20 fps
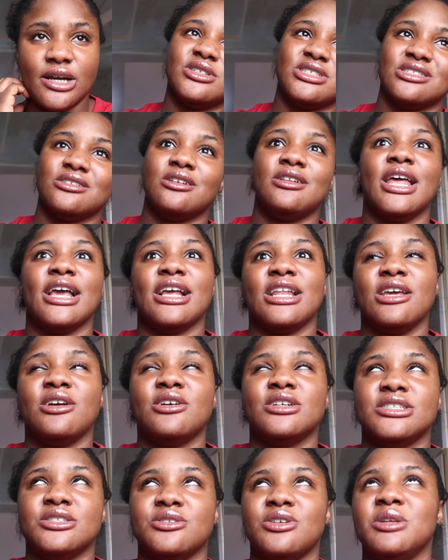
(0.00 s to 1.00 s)
It's not like
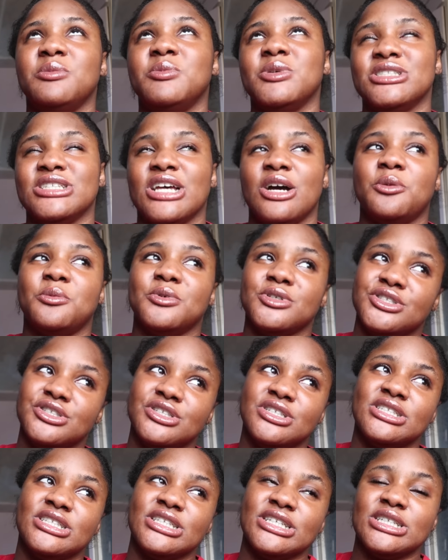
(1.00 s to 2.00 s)
Lagos is the only place that
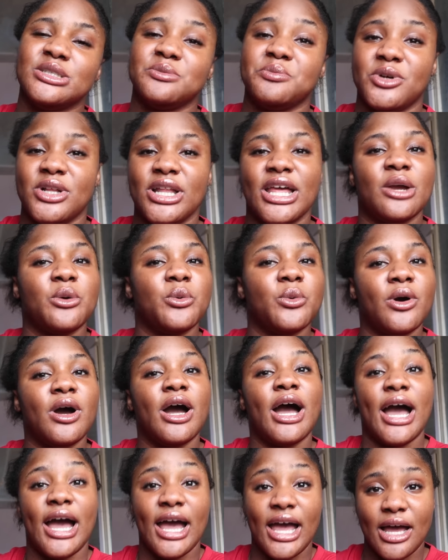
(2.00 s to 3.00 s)
opportunities, but like, what
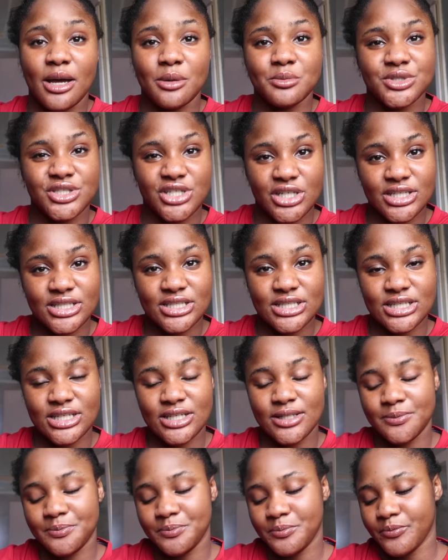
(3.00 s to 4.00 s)
I am
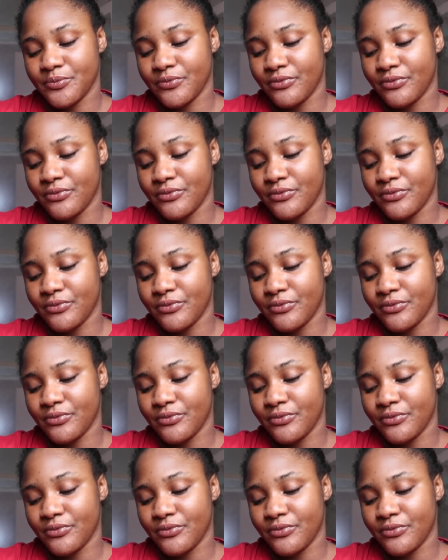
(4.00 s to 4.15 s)
chasing,